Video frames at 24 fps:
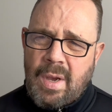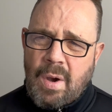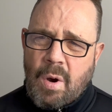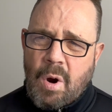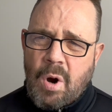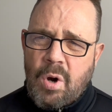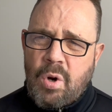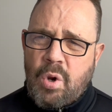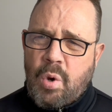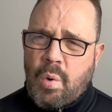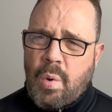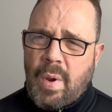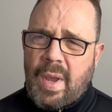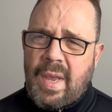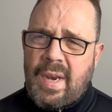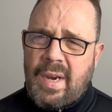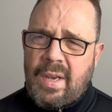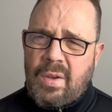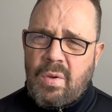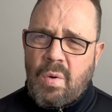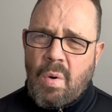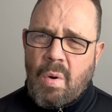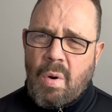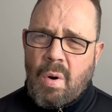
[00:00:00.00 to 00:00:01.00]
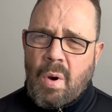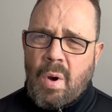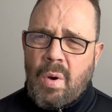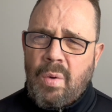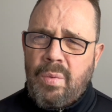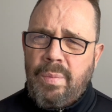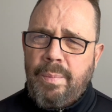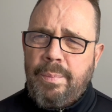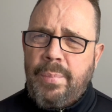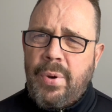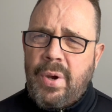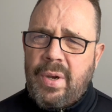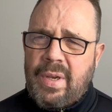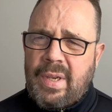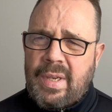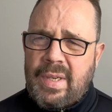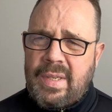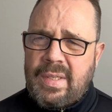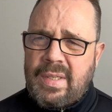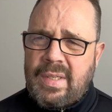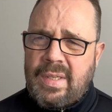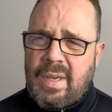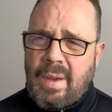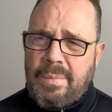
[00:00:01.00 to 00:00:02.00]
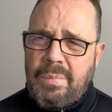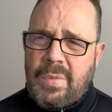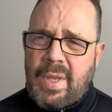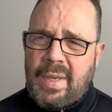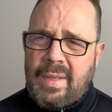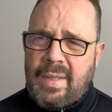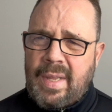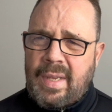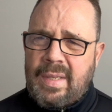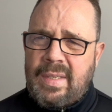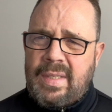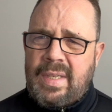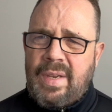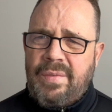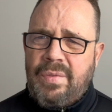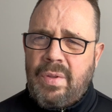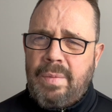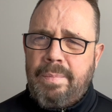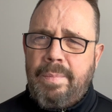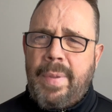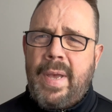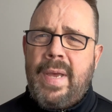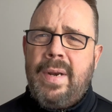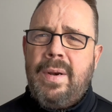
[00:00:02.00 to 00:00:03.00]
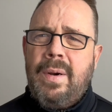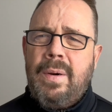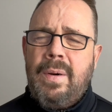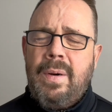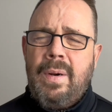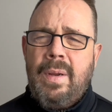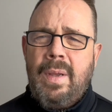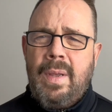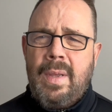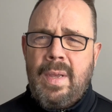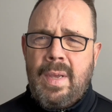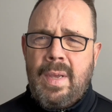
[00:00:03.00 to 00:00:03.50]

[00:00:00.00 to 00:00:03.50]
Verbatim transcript: or creating your own book is something that's even better.